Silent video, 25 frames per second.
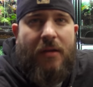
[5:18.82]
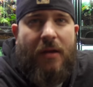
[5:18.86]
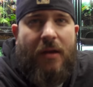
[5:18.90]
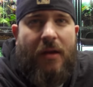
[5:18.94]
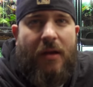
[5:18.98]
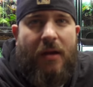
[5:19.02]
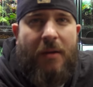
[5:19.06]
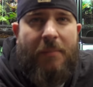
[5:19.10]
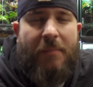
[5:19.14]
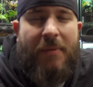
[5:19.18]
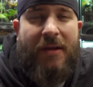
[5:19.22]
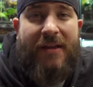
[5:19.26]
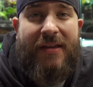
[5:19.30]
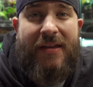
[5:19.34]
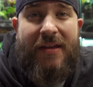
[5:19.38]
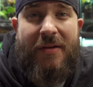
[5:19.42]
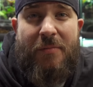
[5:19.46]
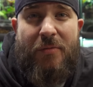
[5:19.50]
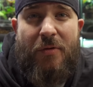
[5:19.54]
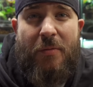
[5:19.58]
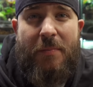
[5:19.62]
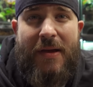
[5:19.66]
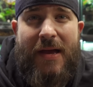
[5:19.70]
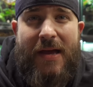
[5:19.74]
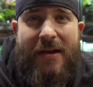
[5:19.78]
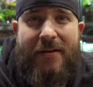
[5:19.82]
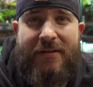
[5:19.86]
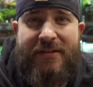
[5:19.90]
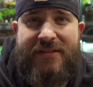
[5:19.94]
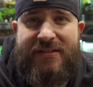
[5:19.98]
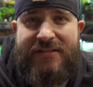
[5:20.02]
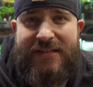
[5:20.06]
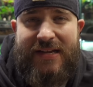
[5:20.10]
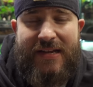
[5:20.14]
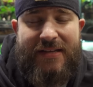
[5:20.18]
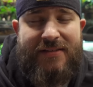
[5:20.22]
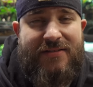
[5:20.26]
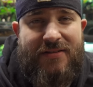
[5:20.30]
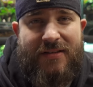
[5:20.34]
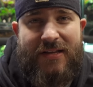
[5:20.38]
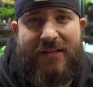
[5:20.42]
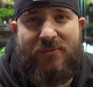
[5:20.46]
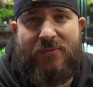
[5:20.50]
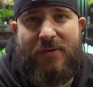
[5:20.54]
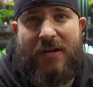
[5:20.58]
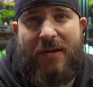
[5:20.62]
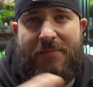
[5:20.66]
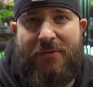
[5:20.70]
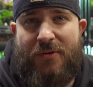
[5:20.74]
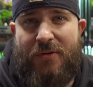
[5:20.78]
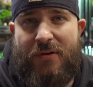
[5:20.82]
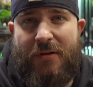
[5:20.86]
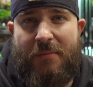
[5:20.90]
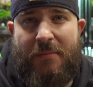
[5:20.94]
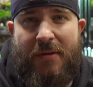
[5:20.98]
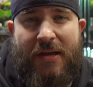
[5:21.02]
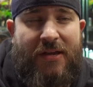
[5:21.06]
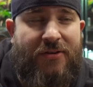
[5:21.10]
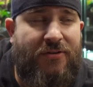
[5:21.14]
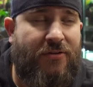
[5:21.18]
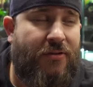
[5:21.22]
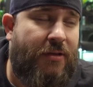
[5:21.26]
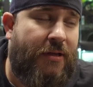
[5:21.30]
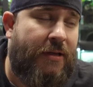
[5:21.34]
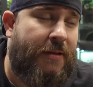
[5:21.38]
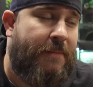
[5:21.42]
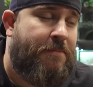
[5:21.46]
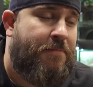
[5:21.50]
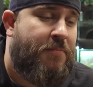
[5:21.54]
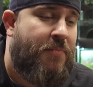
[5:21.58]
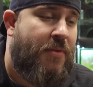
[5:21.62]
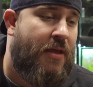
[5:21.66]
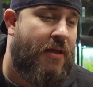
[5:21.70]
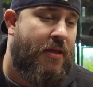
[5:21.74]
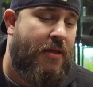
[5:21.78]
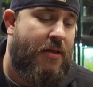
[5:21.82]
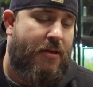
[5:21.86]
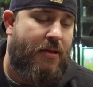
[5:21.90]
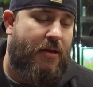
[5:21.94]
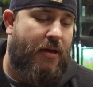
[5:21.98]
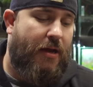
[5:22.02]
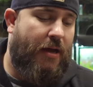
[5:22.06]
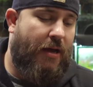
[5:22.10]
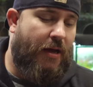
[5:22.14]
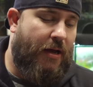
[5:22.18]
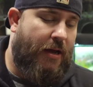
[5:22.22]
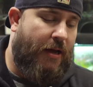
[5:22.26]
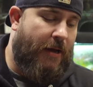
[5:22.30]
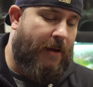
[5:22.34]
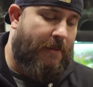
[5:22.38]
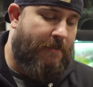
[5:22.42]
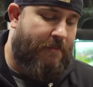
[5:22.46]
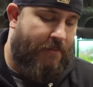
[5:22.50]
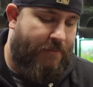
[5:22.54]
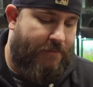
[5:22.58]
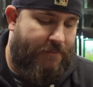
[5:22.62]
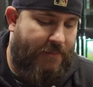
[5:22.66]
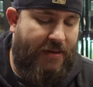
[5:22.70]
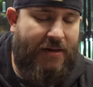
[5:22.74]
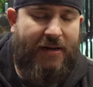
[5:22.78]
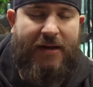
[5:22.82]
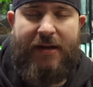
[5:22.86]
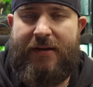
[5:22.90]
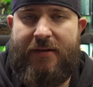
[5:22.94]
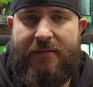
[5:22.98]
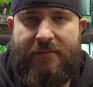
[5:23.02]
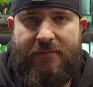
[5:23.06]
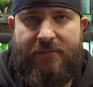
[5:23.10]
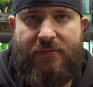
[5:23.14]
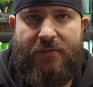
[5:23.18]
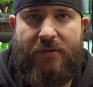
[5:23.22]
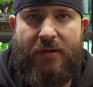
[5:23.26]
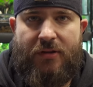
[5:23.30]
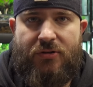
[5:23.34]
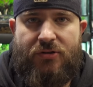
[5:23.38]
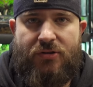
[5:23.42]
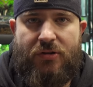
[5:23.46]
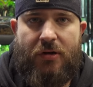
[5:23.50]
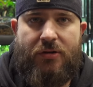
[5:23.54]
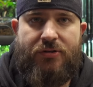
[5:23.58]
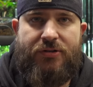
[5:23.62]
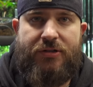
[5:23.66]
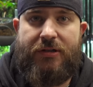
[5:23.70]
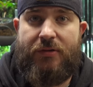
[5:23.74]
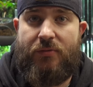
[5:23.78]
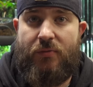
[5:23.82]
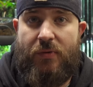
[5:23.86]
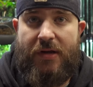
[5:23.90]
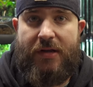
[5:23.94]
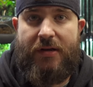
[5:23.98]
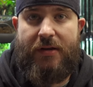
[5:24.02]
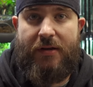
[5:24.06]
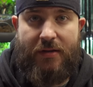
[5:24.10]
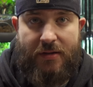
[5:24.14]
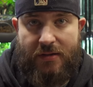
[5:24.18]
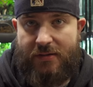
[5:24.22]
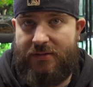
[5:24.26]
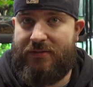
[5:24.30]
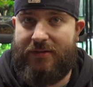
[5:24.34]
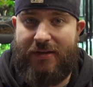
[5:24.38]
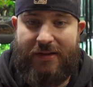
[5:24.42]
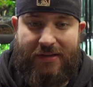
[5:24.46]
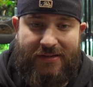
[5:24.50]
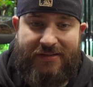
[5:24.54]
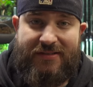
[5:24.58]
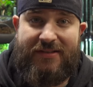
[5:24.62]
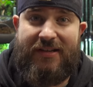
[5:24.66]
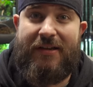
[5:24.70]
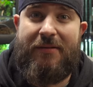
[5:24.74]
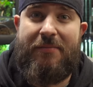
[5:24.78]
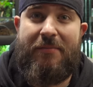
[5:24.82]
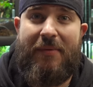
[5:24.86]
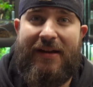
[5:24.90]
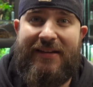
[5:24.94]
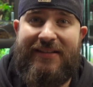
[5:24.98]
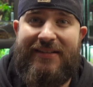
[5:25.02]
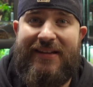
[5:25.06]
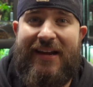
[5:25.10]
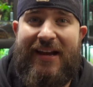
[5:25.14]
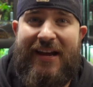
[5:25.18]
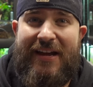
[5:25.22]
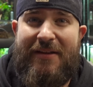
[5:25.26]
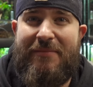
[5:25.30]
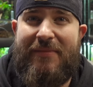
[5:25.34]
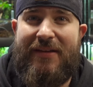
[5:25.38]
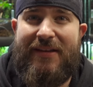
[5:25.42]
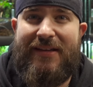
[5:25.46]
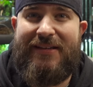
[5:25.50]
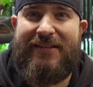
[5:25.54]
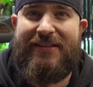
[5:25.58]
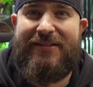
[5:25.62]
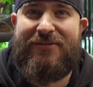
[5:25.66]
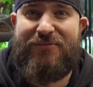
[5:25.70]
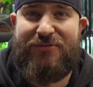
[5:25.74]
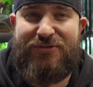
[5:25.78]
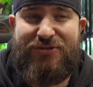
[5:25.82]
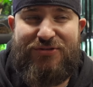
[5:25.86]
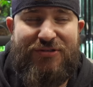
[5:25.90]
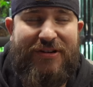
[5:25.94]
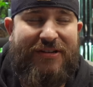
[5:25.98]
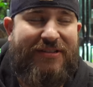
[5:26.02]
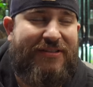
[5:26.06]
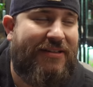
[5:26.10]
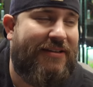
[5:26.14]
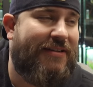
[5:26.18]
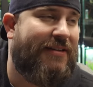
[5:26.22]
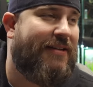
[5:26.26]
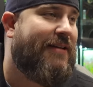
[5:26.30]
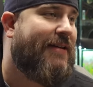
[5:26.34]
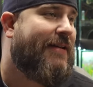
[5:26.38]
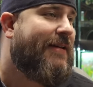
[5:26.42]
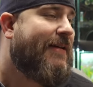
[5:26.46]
Uh, my gimbal battery's dead, so that's why I'm doing it manually. Um, and I didn't feel like charging and waiting because, like I said, my time is restricted.